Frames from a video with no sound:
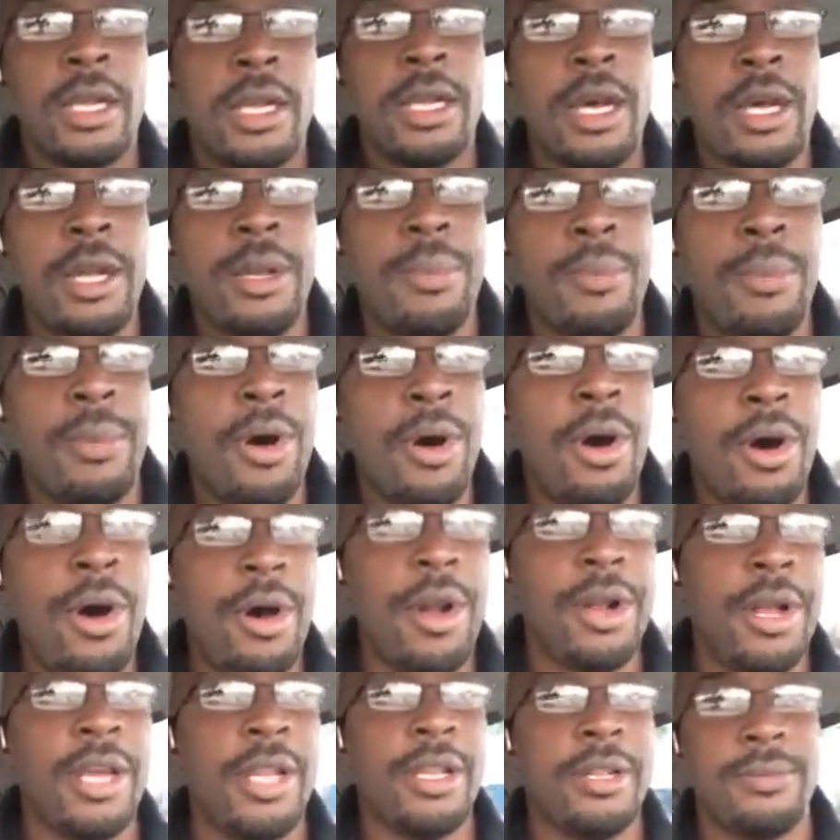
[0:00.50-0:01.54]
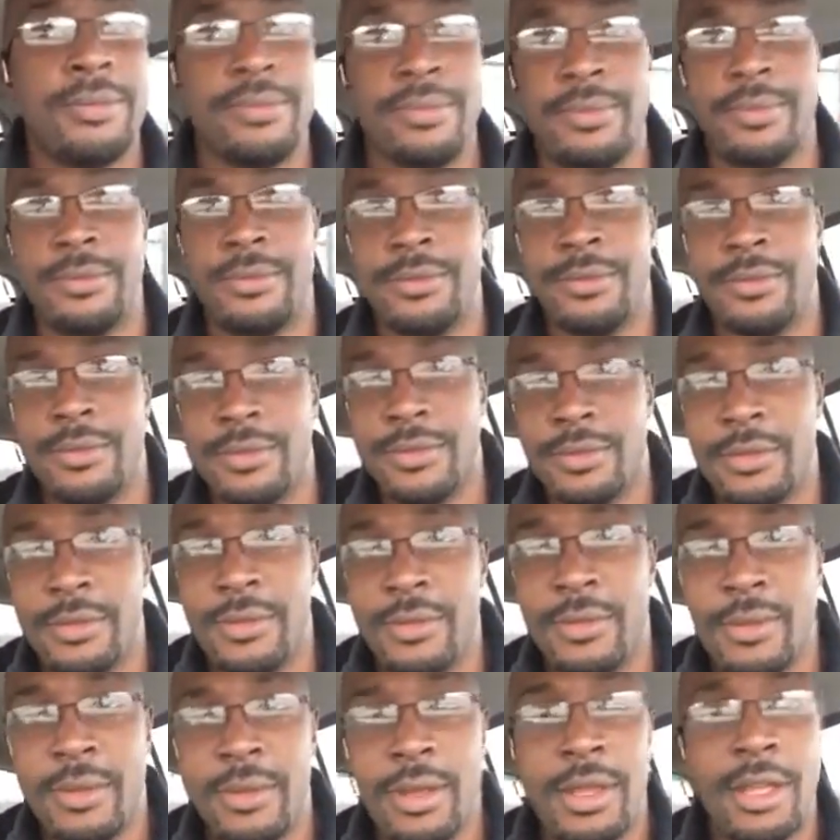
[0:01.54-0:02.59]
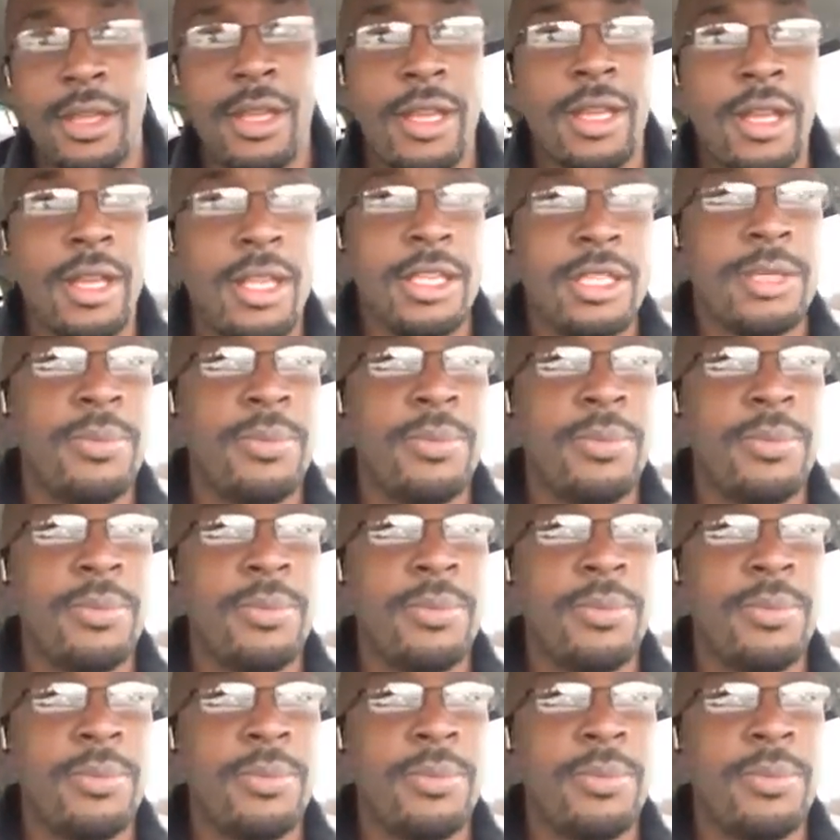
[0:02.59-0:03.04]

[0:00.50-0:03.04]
Good morning.